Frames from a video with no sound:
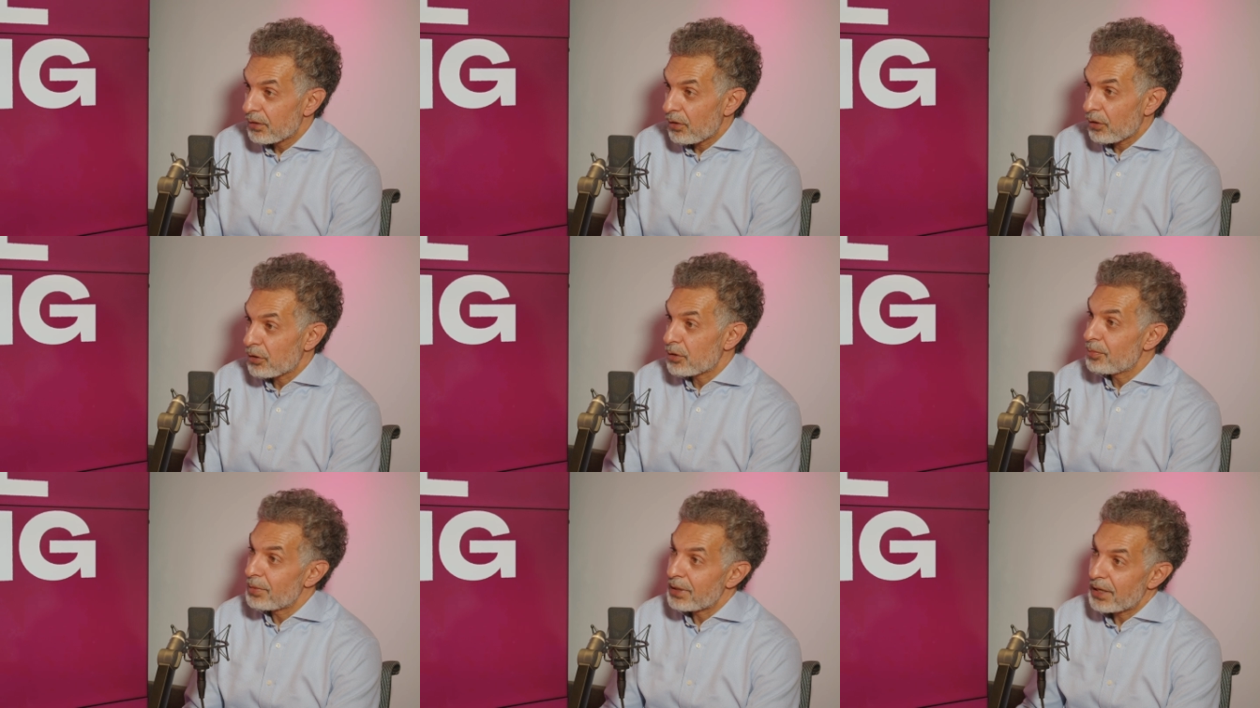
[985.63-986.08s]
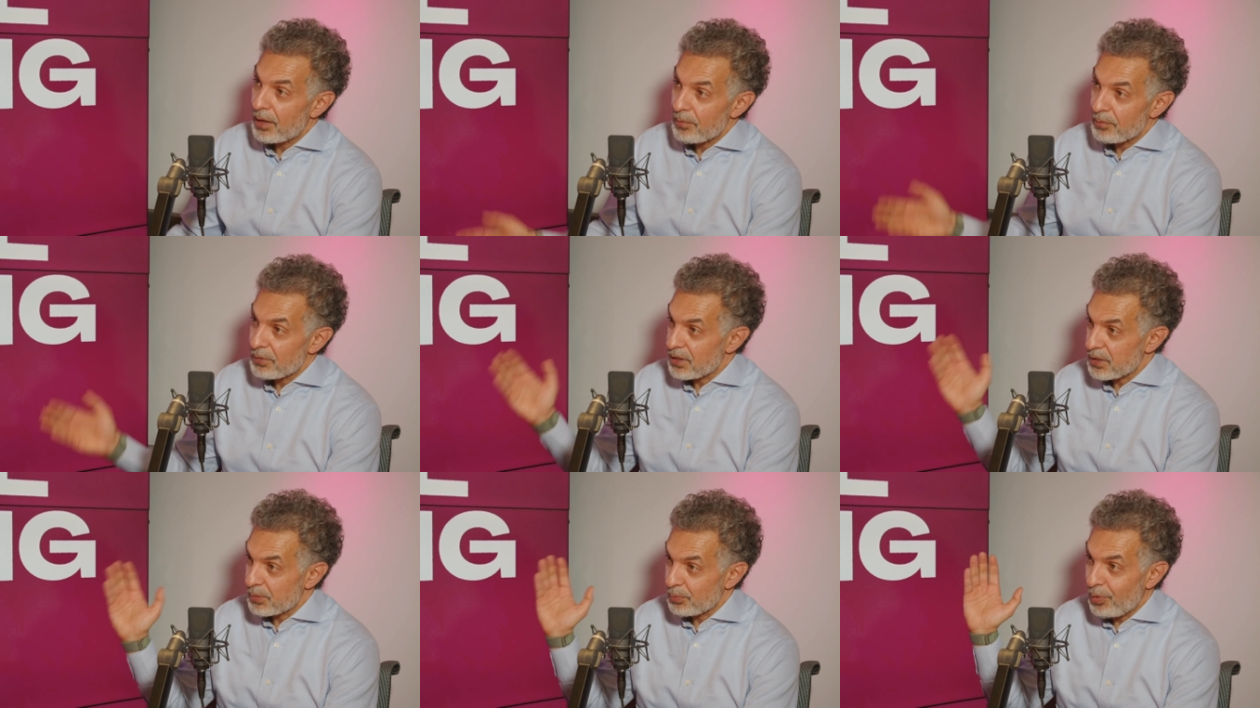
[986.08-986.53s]
not to
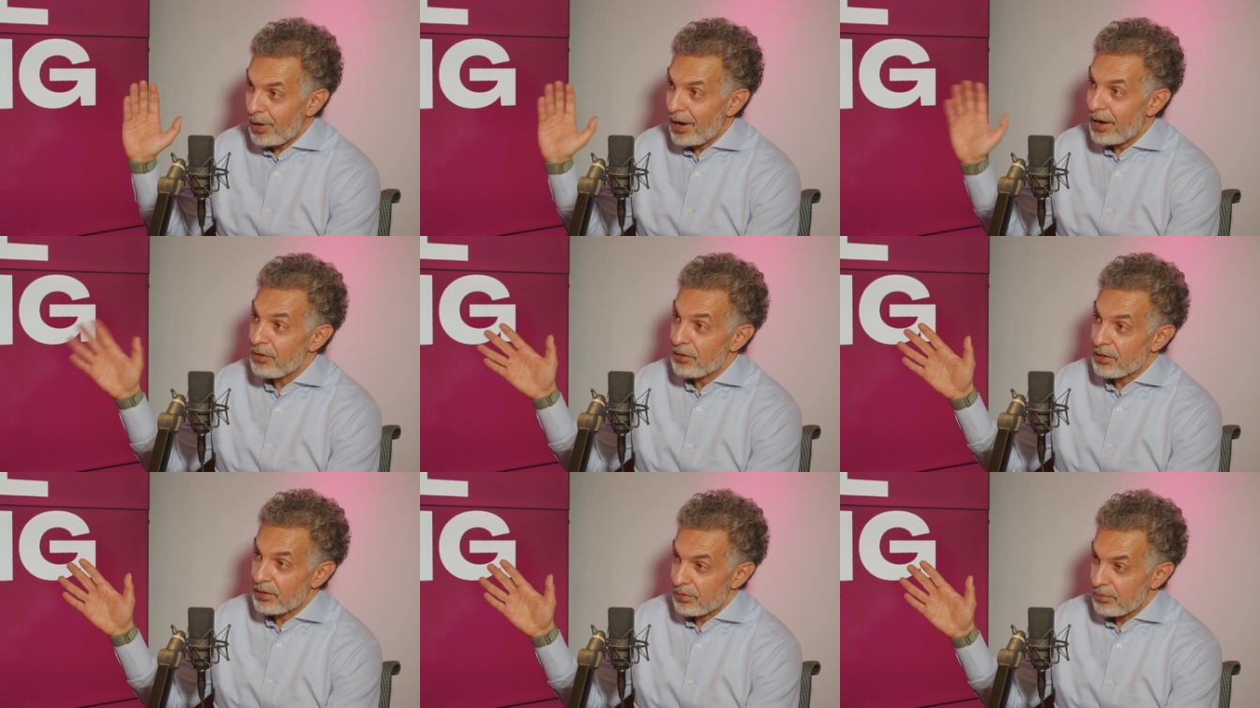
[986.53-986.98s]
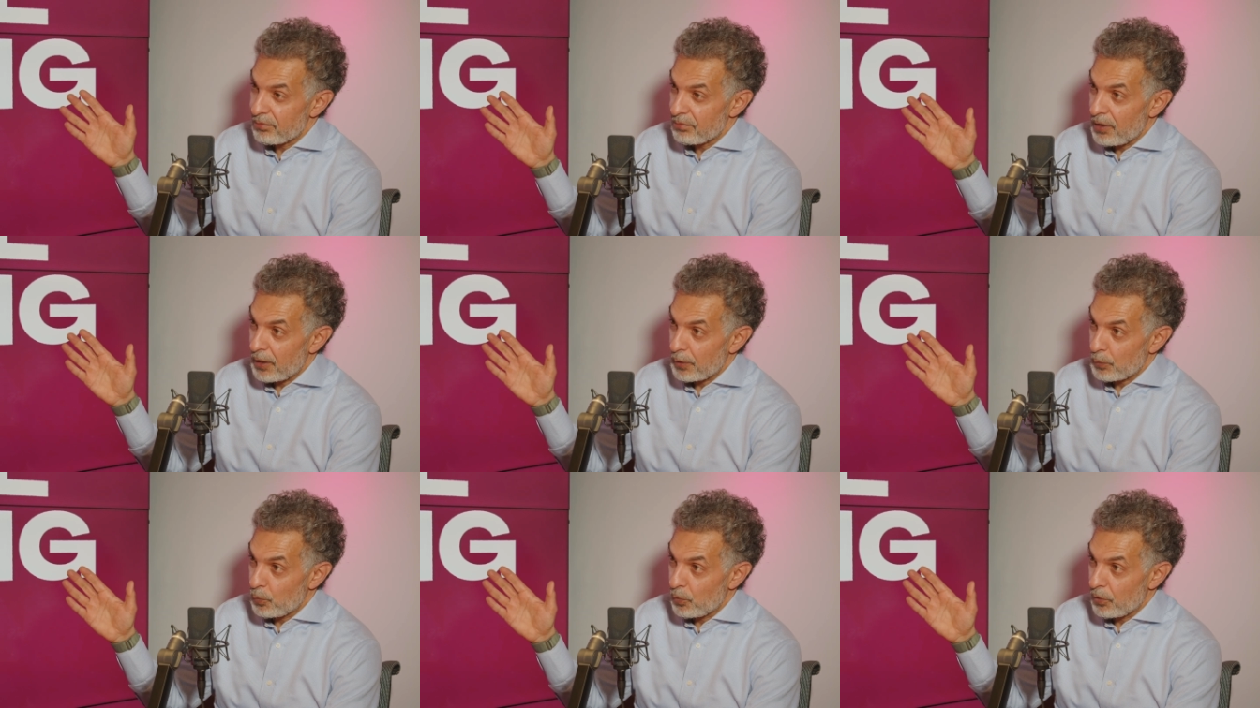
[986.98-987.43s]
become this pirate
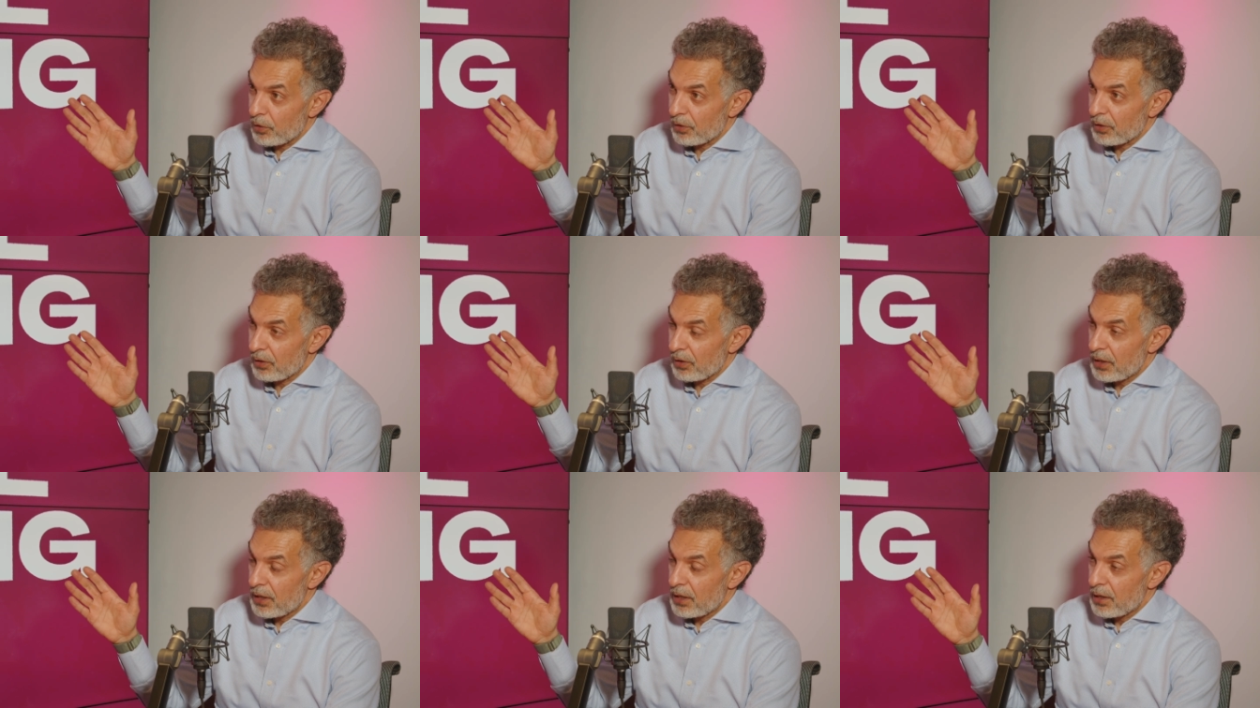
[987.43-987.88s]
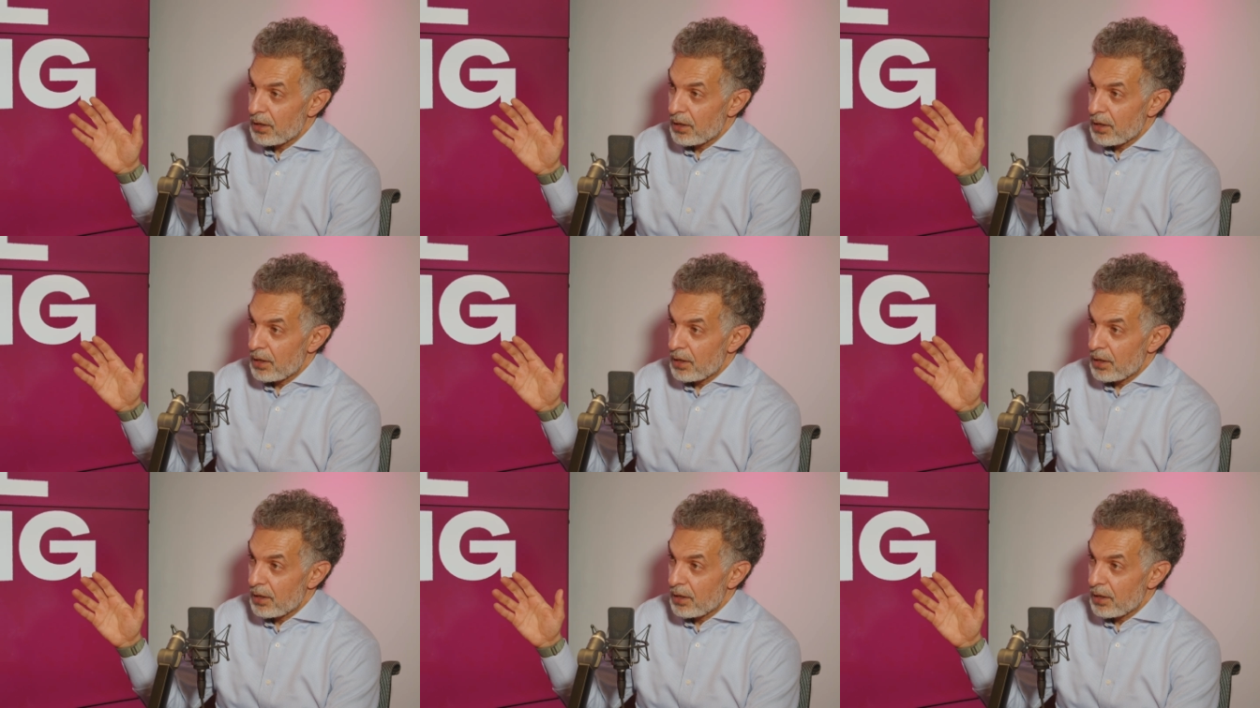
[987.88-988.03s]
network.